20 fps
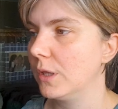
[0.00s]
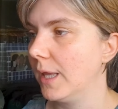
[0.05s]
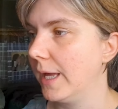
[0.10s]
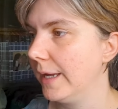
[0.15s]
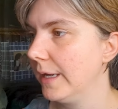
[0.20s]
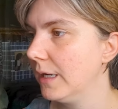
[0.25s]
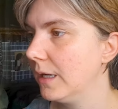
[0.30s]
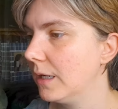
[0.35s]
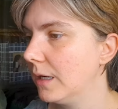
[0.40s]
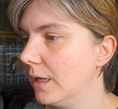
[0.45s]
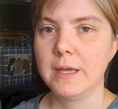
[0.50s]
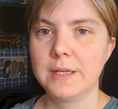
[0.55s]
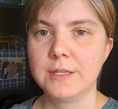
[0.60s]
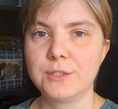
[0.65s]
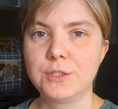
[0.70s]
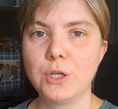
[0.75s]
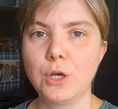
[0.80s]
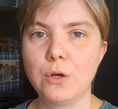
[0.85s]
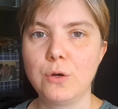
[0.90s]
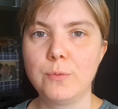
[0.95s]
like.
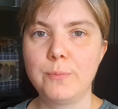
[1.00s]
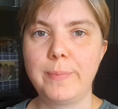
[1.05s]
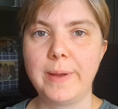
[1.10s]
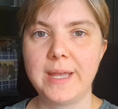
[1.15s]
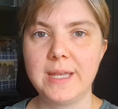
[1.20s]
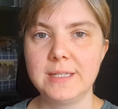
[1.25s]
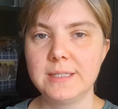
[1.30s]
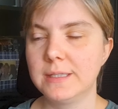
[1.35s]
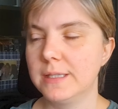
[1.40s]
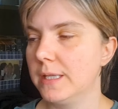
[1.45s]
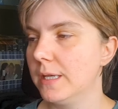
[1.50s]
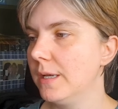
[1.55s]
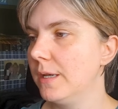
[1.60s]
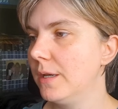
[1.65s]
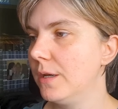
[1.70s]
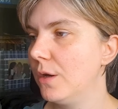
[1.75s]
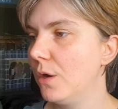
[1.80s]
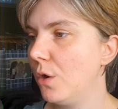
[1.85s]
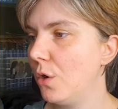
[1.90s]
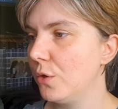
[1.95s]
So based
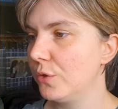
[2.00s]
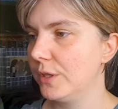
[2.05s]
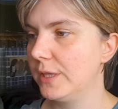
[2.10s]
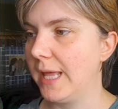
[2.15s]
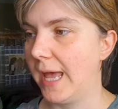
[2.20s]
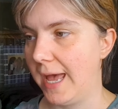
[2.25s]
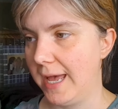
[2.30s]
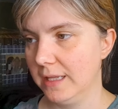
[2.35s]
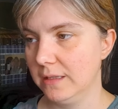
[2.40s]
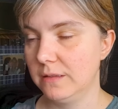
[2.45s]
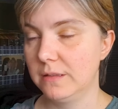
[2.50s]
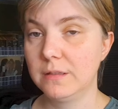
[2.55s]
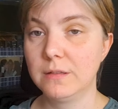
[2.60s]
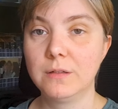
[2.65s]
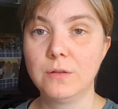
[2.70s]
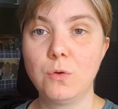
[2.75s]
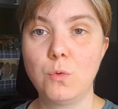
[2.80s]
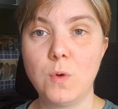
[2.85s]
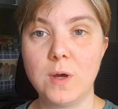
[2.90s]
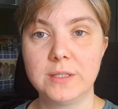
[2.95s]
on that,
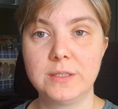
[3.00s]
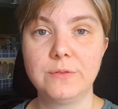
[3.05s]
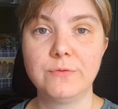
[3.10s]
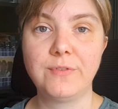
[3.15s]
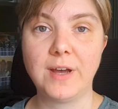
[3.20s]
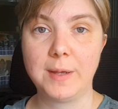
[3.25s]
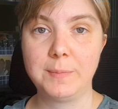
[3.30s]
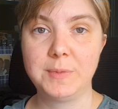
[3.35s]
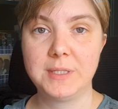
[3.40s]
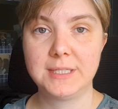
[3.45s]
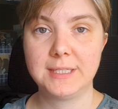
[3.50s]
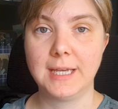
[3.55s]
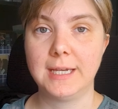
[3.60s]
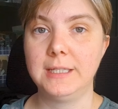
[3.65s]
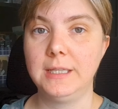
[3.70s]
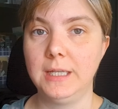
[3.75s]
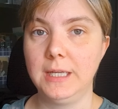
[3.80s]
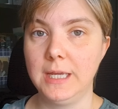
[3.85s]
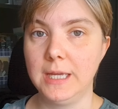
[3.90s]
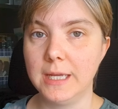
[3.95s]
what vibe
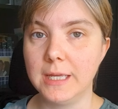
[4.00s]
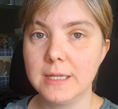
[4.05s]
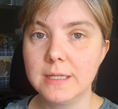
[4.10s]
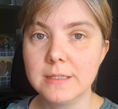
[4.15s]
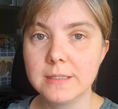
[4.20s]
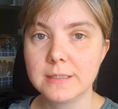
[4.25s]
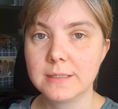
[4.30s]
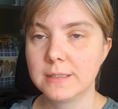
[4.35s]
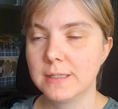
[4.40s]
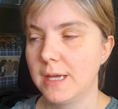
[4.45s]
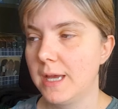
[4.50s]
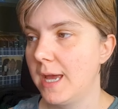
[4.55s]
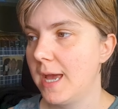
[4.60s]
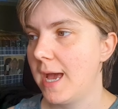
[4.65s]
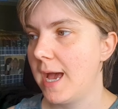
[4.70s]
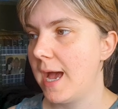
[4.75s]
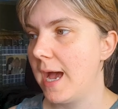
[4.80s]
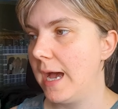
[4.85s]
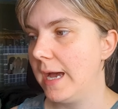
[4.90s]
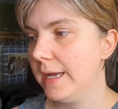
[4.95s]
designing is,
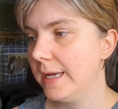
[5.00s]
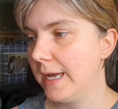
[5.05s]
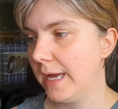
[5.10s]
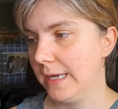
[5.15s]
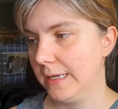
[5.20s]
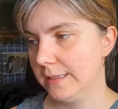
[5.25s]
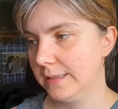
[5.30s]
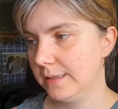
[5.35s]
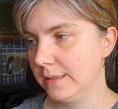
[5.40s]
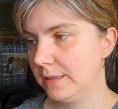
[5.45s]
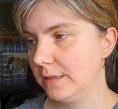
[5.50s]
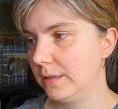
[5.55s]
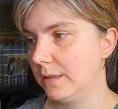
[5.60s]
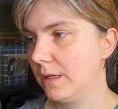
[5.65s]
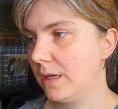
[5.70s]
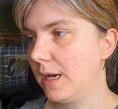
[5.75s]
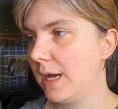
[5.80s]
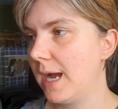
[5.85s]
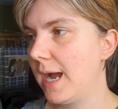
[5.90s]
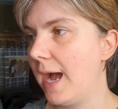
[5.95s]
I asked
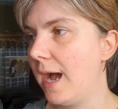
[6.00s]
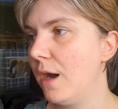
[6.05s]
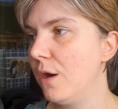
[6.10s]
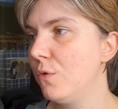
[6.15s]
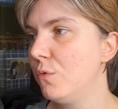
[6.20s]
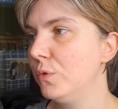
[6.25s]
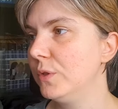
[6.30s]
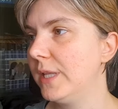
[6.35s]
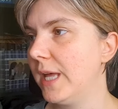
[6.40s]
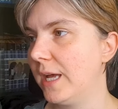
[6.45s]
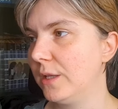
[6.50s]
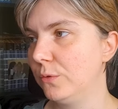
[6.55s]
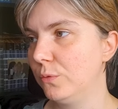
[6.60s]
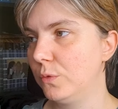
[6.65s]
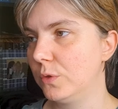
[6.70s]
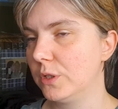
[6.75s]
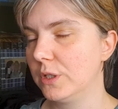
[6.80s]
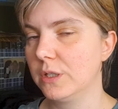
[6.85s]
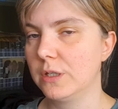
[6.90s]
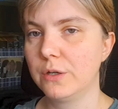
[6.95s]
how would that
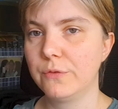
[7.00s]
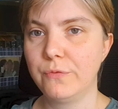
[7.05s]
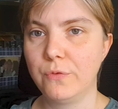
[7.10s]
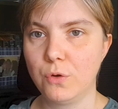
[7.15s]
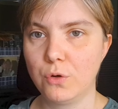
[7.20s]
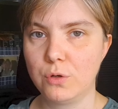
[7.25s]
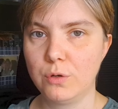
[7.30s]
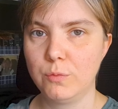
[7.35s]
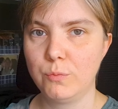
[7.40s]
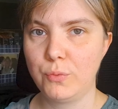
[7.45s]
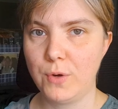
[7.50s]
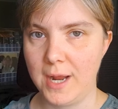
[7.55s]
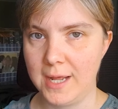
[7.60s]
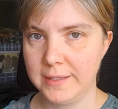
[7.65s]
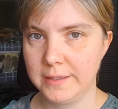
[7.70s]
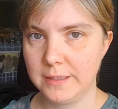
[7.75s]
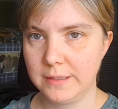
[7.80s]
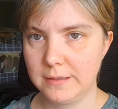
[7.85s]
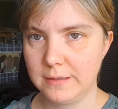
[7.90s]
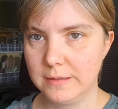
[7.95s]
work for
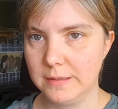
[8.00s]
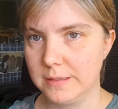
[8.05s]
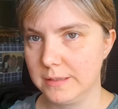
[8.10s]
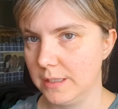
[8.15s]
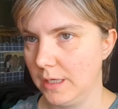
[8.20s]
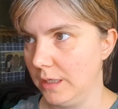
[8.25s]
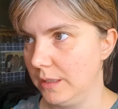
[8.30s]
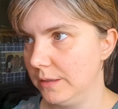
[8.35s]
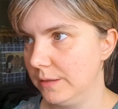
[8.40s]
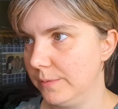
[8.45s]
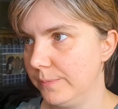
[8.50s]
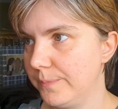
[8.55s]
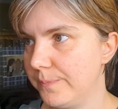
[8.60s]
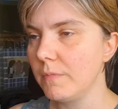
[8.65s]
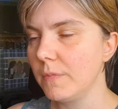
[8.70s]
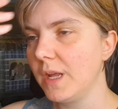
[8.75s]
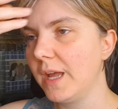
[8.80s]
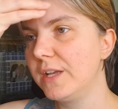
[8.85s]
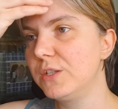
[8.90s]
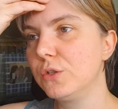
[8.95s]
brand design.
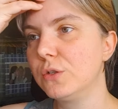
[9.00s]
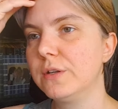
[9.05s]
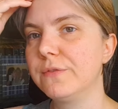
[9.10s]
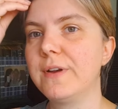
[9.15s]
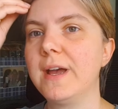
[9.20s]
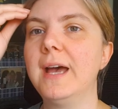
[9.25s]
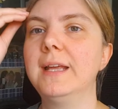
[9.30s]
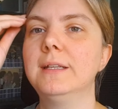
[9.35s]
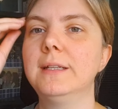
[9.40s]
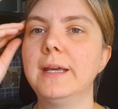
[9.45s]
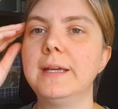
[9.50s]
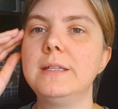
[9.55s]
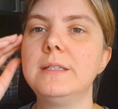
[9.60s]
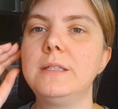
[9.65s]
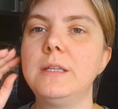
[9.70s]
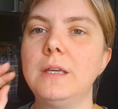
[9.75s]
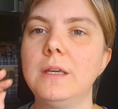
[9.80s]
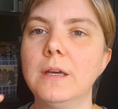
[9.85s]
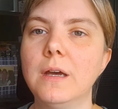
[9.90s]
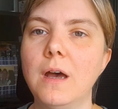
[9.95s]
I sort of had an
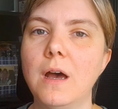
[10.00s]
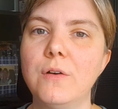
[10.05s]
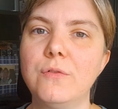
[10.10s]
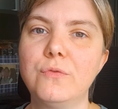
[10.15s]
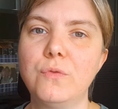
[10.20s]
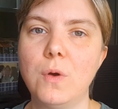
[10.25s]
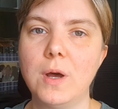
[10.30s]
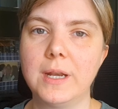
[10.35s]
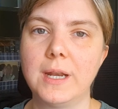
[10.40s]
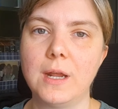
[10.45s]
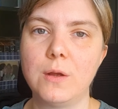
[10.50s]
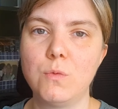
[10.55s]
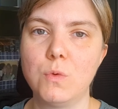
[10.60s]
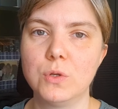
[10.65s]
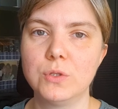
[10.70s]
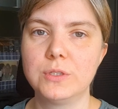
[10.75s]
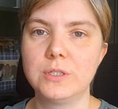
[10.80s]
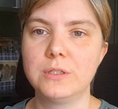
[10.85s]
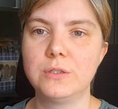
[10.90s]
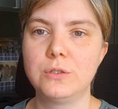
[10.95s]
idea of what I
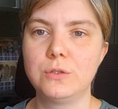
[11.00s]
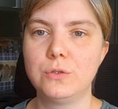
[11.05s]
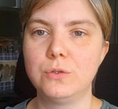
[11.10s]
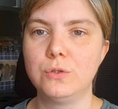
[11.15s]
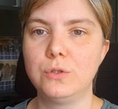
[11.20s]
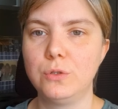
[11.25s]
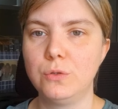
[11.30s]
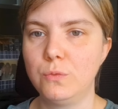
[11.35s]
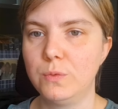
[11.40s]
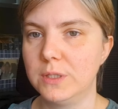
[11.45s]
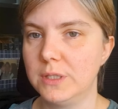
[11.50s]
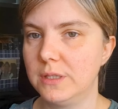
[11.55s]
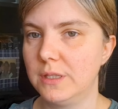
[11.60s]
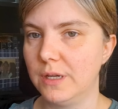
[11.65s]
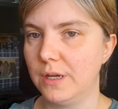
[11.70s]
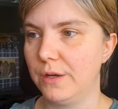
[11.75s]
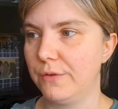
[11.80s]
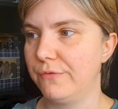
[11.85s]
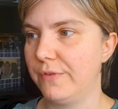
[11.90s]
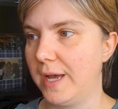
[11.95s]
wanted to do with
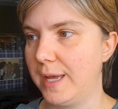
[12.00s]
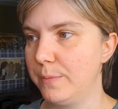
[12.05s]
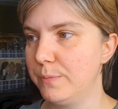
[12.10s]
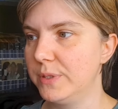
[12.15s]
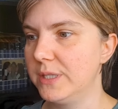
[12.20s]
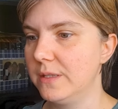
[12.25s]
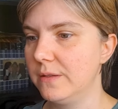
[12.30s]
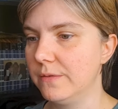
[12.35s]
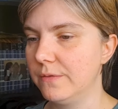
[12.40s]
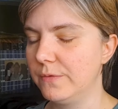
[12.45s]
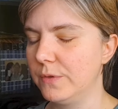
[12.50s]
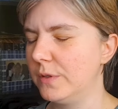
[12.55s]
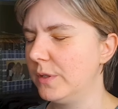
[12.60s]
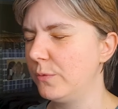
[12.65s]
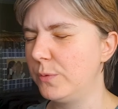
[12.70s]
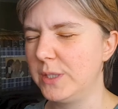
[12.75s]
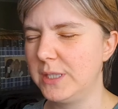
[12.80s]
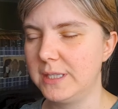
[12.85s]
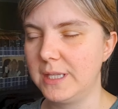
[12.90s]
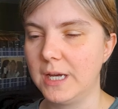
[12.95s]
the vibe,
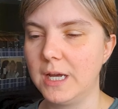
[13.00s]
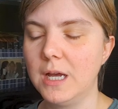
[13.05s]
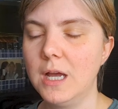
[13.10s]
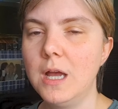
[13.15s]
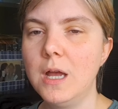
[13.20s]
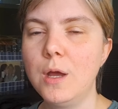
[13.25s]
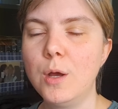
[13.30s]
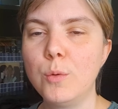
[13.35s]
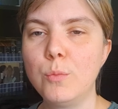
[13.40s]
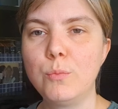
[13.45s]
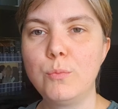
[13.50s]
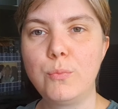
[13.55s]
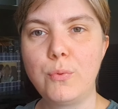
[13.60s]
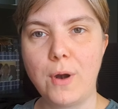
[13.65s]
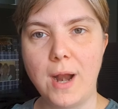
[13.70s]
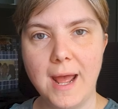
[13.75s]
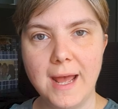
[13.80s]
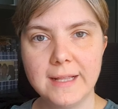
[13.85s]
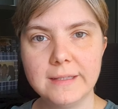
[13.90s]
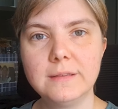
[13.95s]
with the
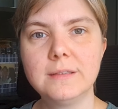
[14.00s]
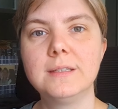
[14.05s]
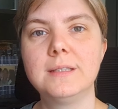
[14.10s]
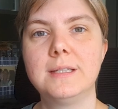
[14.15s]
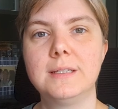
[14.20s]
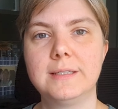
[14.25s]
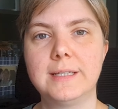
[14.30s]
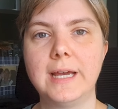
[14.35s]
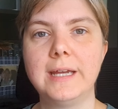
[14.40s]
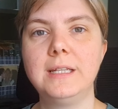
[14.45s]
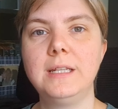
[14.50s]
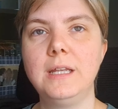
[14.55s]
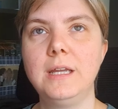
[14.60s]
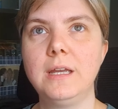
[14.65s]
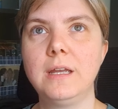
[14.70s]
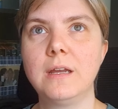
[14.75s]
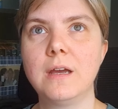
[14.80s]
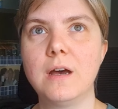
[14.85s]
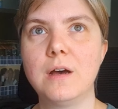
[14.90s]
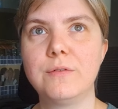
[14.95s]
brand
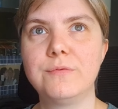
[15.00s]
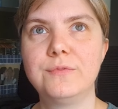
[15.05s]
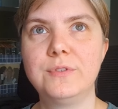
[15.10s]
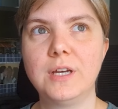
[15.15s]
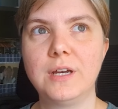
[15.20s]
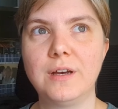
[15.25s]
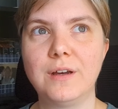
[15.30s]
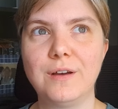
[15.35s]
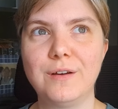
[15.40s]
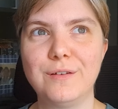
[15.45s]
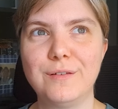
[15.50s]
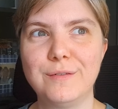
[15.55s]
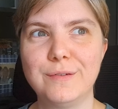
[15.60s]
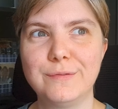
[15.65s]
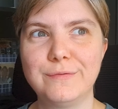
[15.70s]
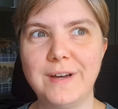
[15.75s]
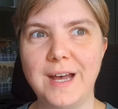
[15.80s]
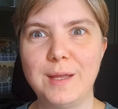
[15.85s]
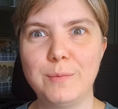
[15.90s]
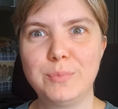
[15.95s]
designing of the
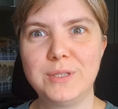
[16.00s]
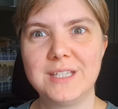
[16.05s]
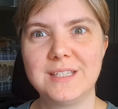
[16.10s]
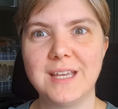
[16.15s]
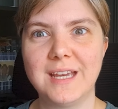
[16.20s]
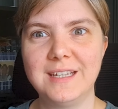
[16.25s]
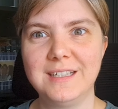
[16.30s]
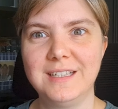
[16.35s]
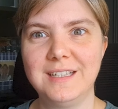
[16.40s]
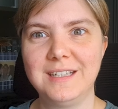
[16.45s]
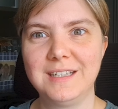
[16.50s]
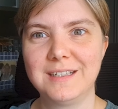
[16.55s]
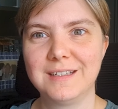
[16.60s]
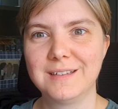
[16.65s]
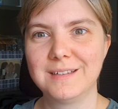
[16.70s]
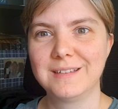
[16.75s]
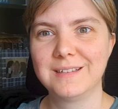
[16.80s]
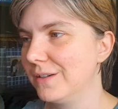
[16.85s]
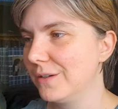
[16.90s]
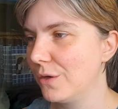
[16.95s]
vibe
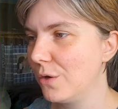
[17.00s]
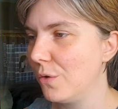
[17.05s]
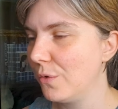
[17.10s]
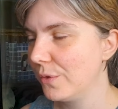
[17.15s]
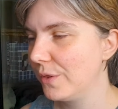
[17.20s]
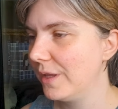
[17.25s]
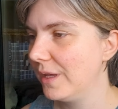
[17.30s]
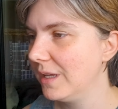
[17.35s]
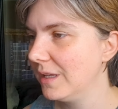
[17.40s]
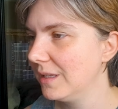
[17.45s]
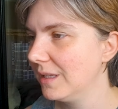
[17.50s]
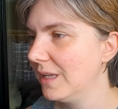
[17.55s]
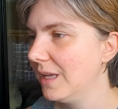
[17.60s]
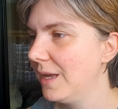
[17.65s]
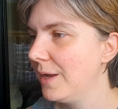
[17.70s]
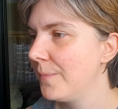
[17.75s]
designing whole thing.